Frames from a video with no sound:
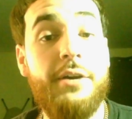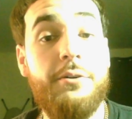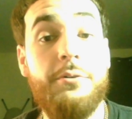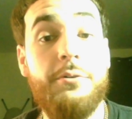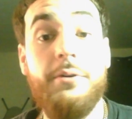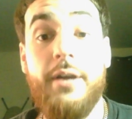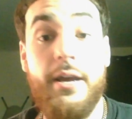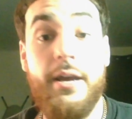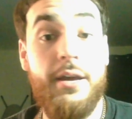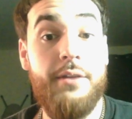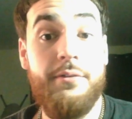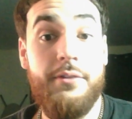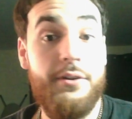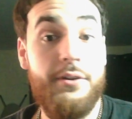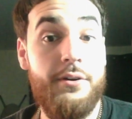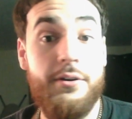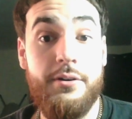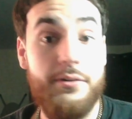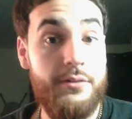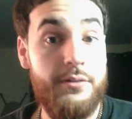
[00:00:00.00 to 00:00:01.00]
And
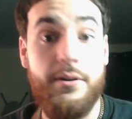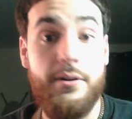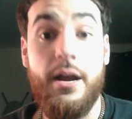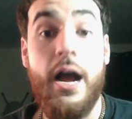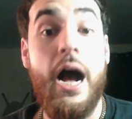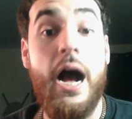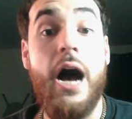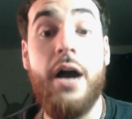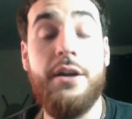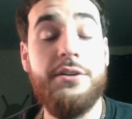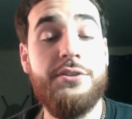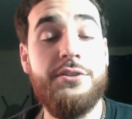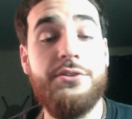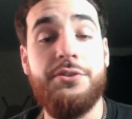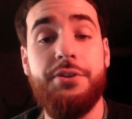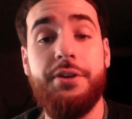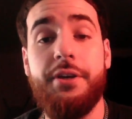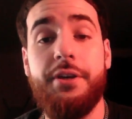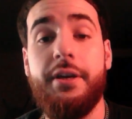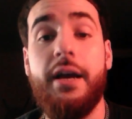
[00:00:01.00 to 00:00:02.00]
they're
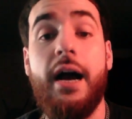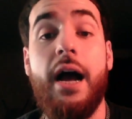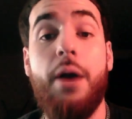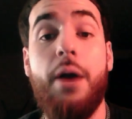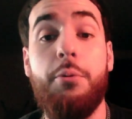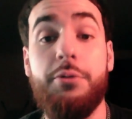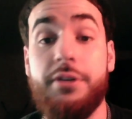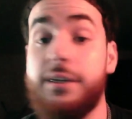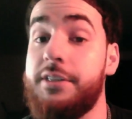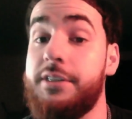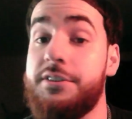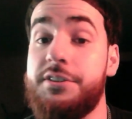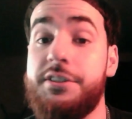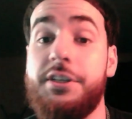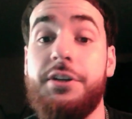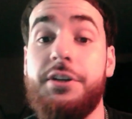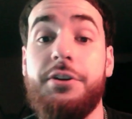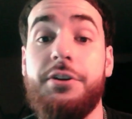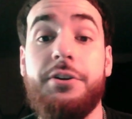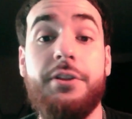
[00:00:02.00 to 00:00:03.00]
honestly, I would
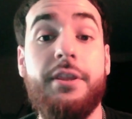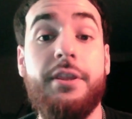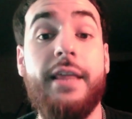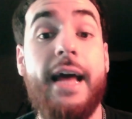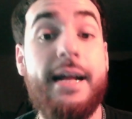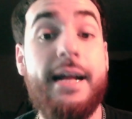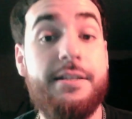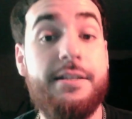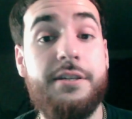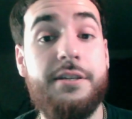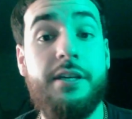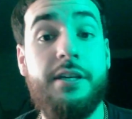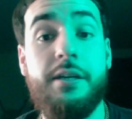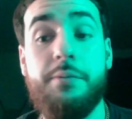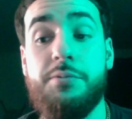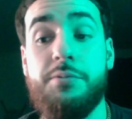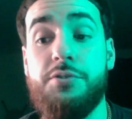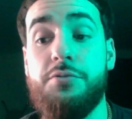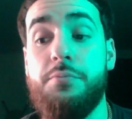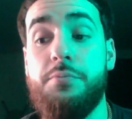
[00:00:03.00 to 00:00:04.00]
consider that team
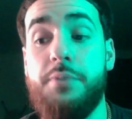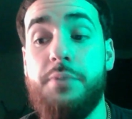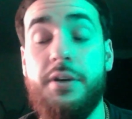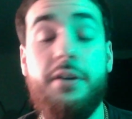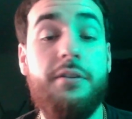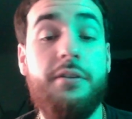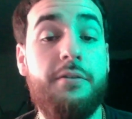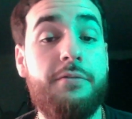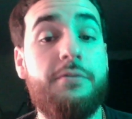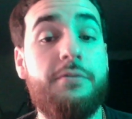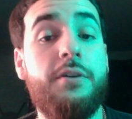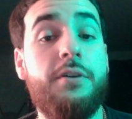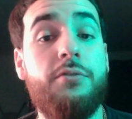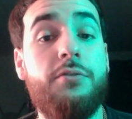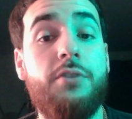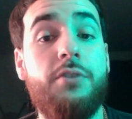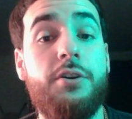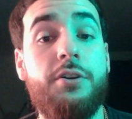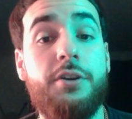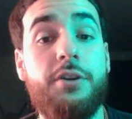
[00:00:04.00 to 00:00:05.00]
to be the front
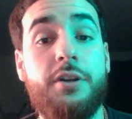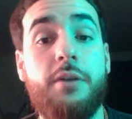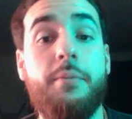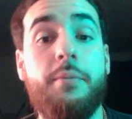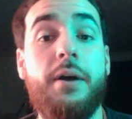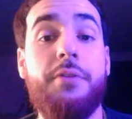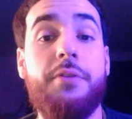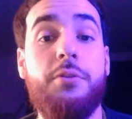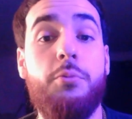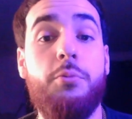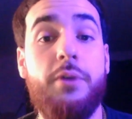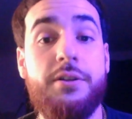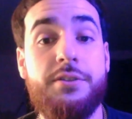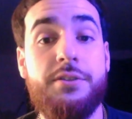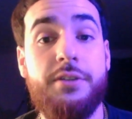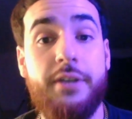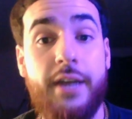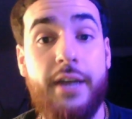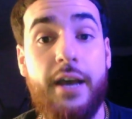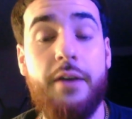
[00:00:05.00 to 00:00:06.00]
runner to come out the West
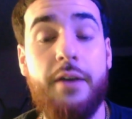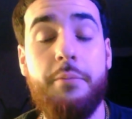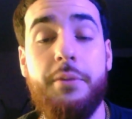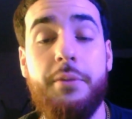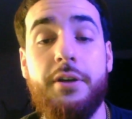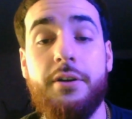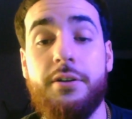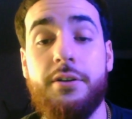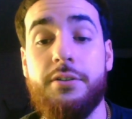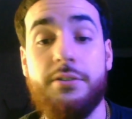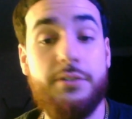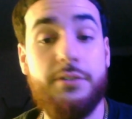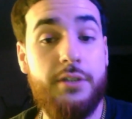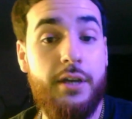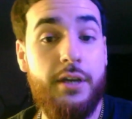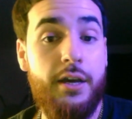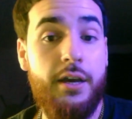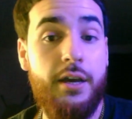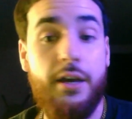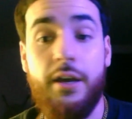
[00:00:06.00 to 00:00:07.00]
again because
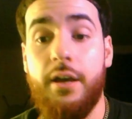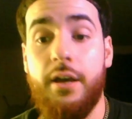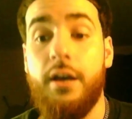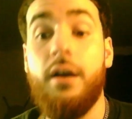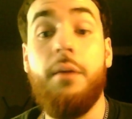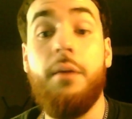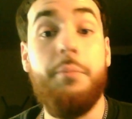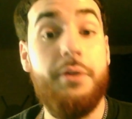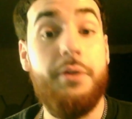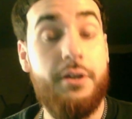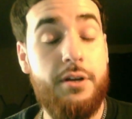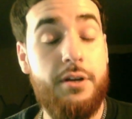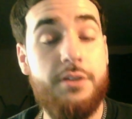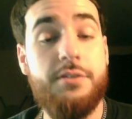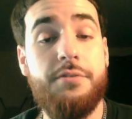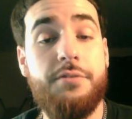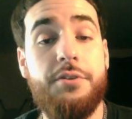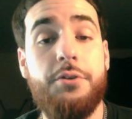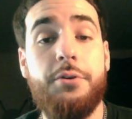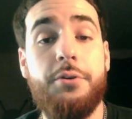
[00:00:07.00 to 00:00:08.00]
of
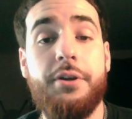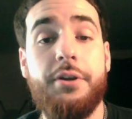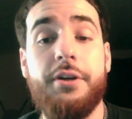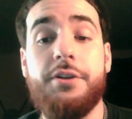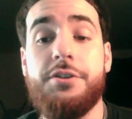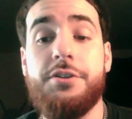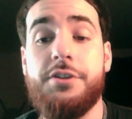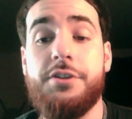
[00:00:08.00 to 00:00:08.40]
Jokic